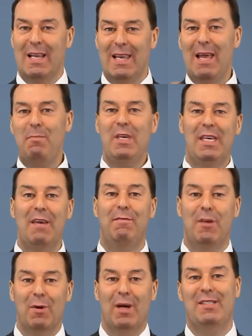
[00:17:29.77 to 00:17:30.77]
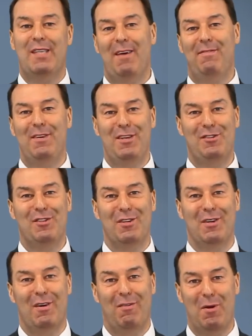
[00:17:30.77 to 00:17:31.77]
Let me give you a
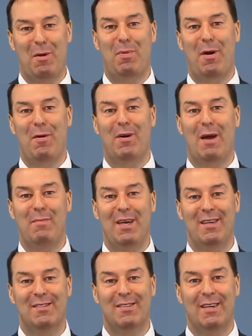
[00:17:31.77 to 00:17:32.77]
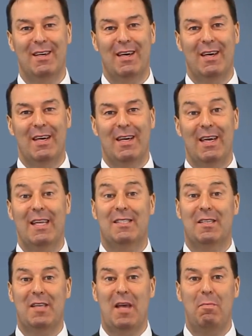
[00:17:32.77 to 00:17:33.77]
definition of what a program is. It's
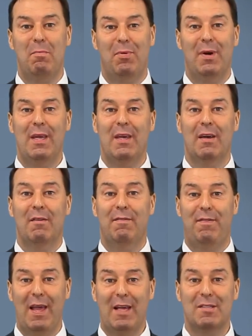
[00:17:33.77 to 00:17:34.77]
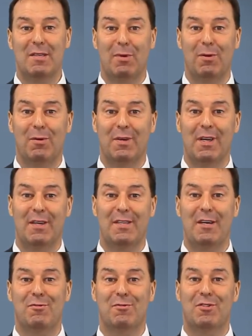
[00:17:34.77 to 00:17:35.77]
a temporary, flexible
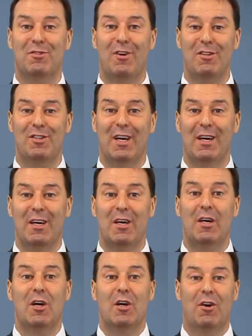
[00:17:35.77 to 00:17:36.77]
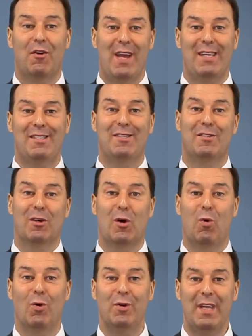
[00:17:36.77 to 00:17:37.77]
organizational structure created to
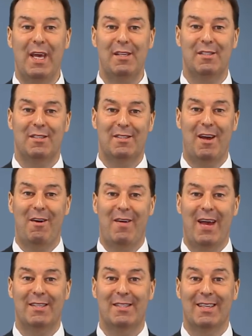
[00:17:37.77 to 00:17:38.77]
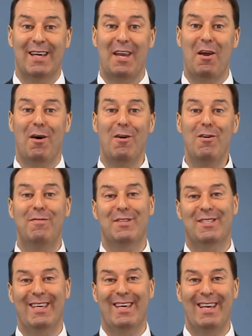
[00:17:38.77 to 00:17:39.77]
coordinate, direct, and
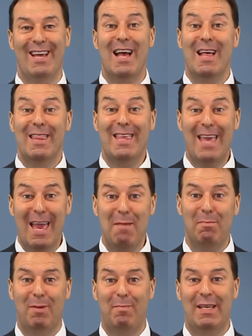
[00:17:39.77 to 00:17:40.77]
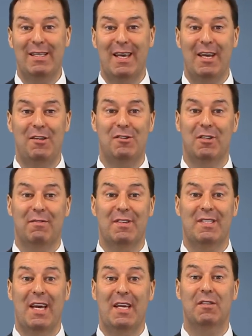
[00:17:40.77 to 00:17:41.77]
oversee the implementation of a
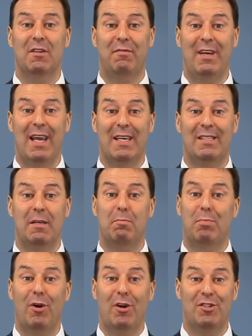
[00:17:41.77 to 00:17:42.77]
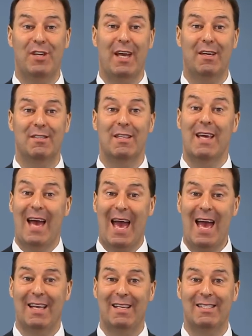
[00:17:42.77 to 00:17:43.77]
set of related projects
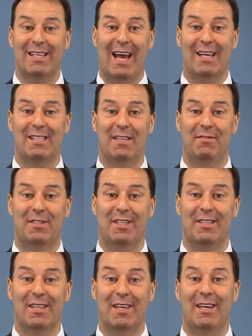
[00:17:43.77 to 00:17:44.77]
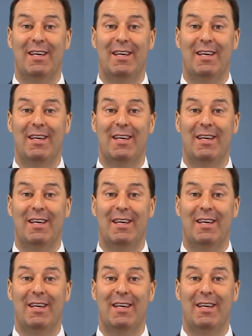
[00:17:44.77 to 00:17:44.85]
and activities